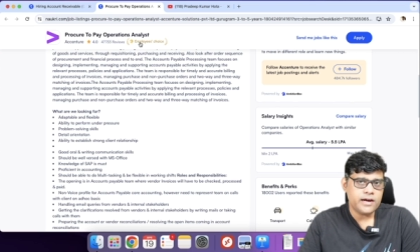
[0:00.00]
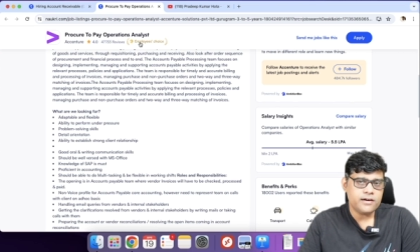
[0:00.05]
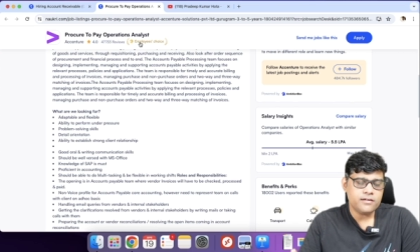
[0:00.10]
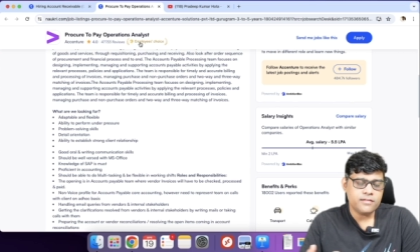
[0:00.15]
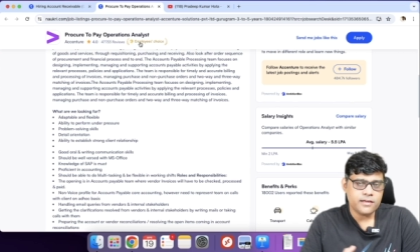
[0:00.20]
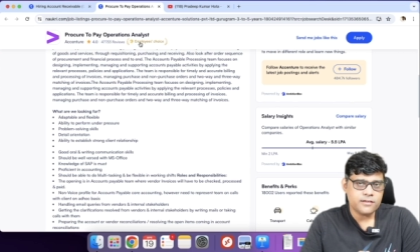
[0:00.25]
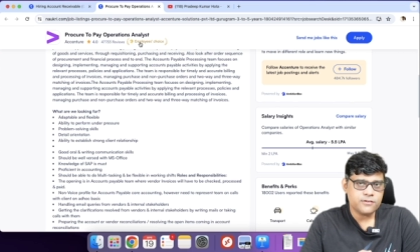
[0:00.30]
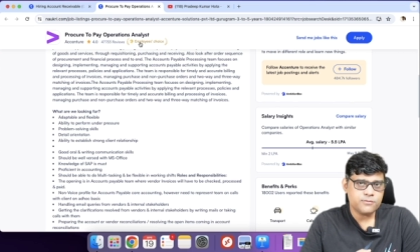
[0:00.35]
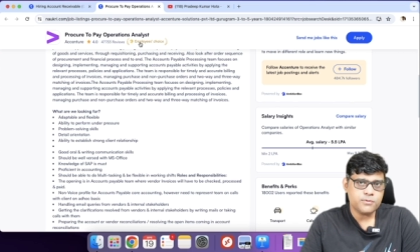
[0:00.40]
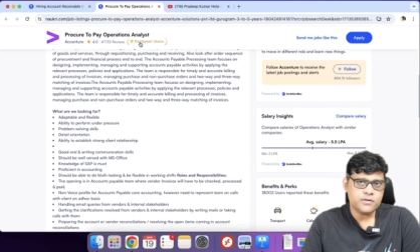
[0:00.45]
add
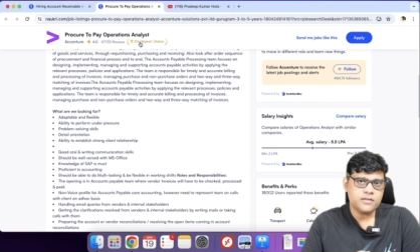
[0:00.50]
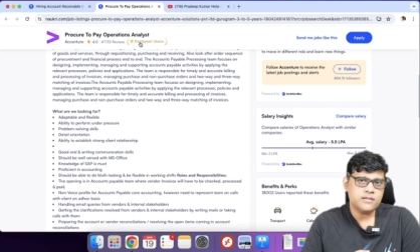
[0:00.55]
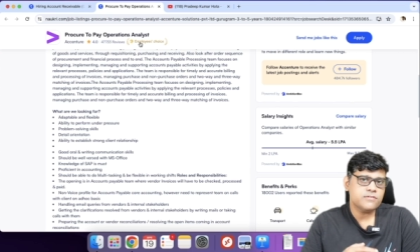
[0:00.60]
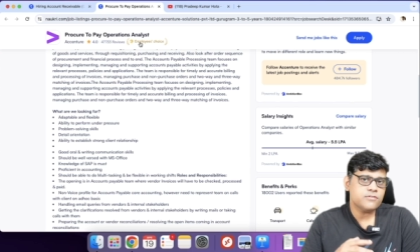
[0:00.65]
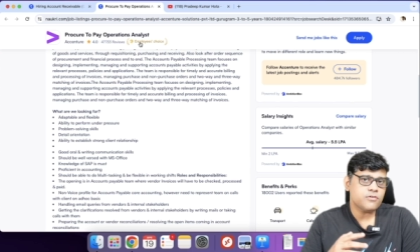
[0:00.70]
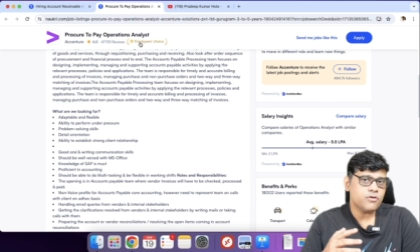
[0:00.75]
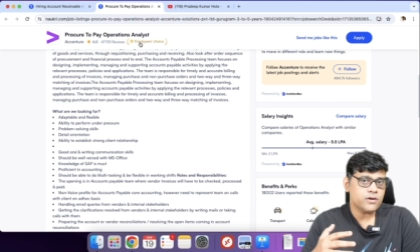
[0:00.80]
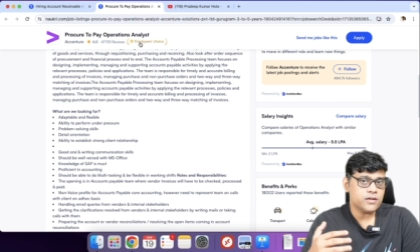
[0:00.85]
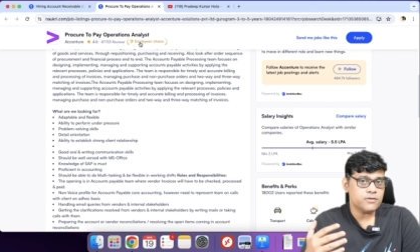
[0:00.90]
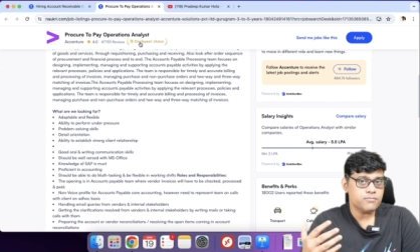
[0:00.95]
the
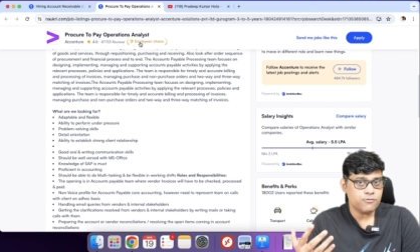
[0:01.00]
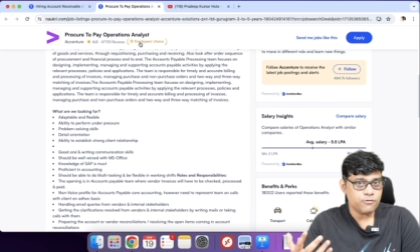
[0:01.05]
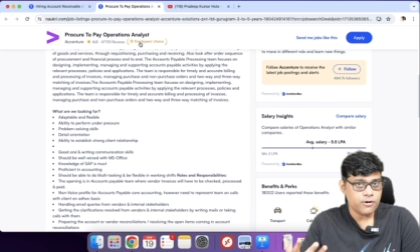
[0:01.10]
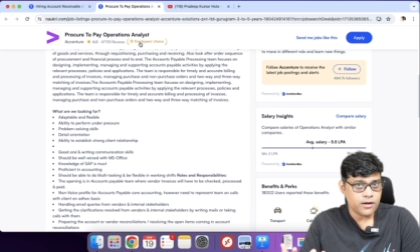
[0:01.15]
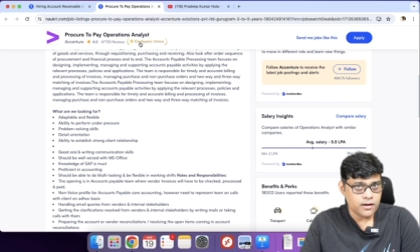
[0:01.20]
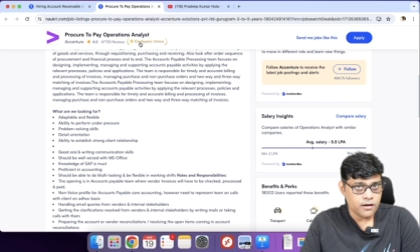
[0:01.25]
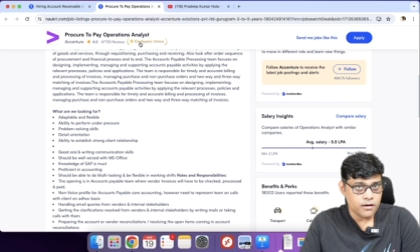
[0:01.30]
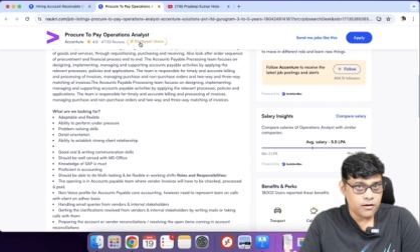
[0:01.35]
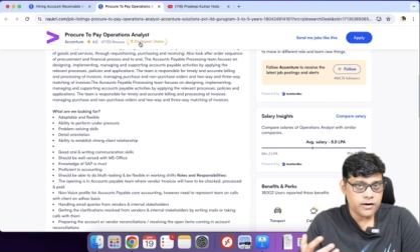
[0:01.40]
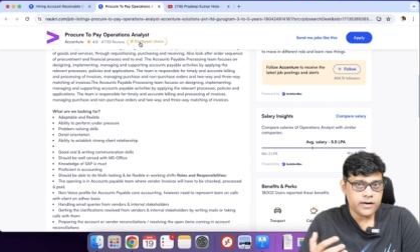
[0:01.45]
experience or if you
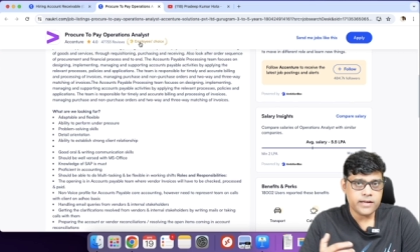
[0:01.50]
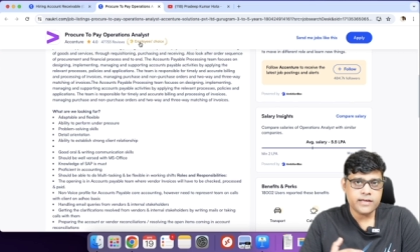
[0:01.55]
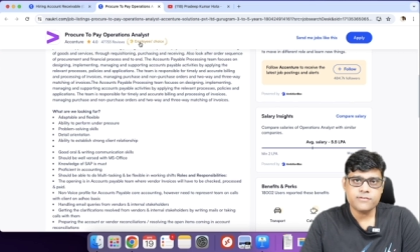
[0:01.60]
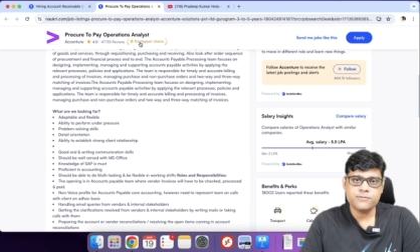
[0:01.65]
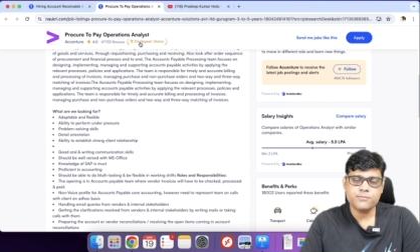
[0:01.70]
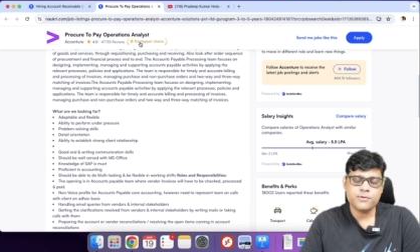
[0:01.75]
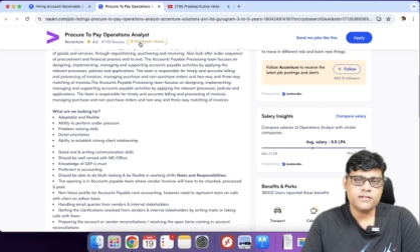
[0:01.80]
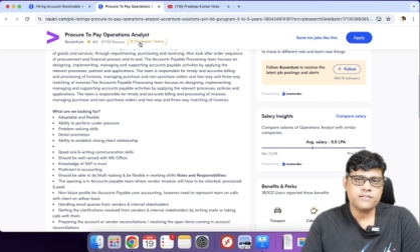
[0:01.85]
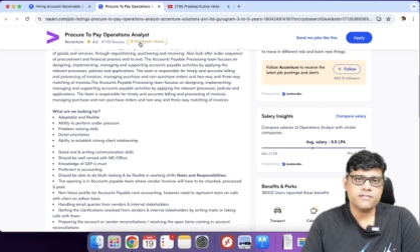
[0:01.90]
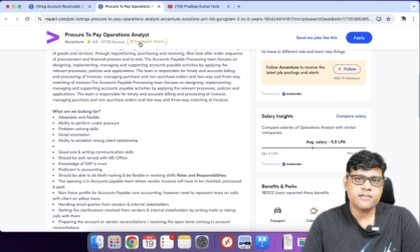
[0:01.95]
are already
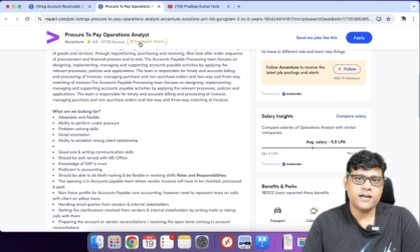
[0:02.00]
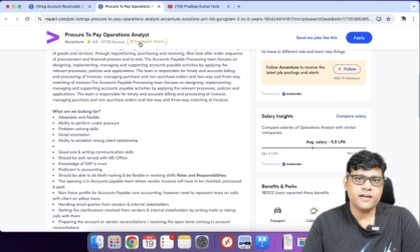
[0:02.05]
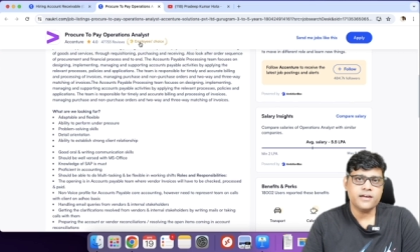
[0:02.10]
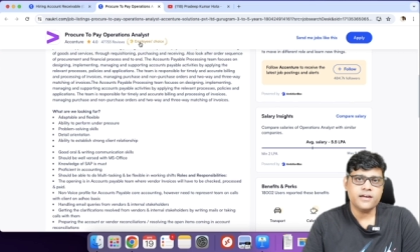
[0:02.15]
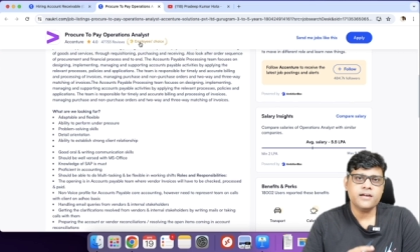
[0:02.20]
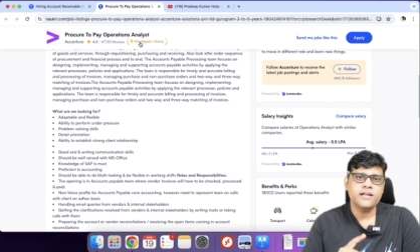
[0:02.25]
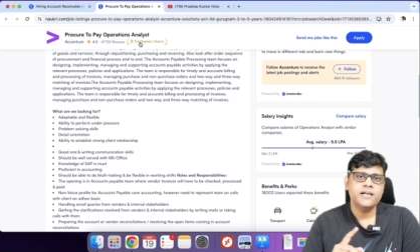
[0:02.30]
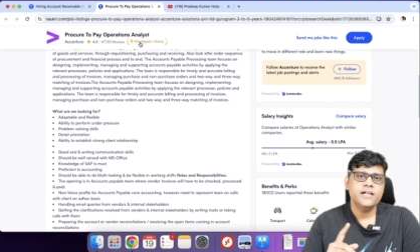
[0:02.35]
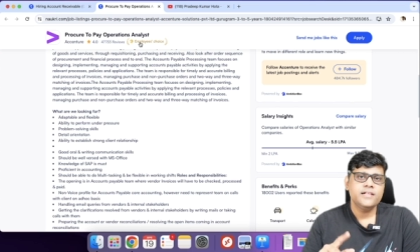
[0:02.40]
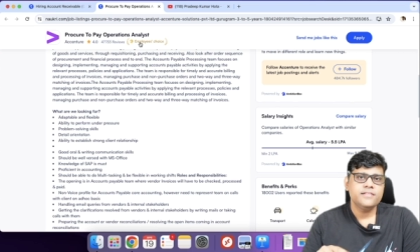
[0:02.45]
experienced
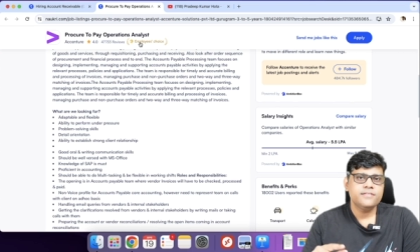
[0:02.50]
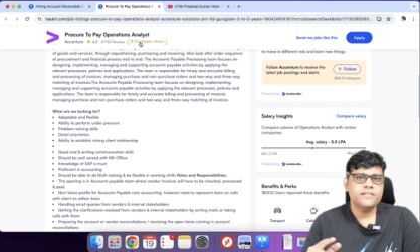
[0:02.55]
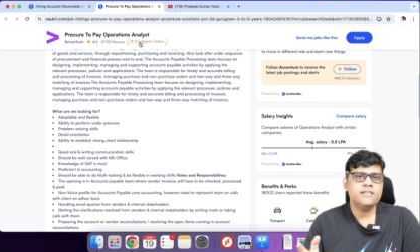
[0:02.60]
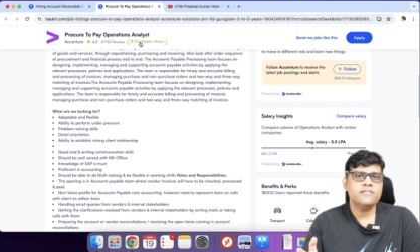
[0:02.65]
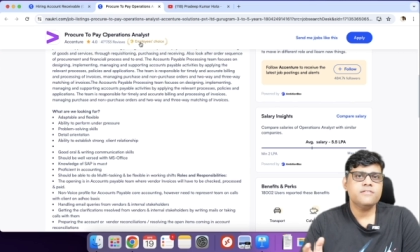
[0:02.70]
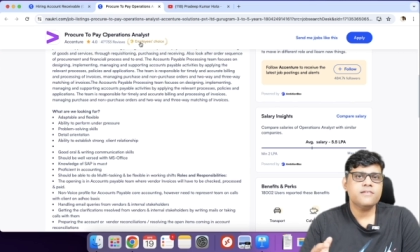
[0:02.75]
candidate then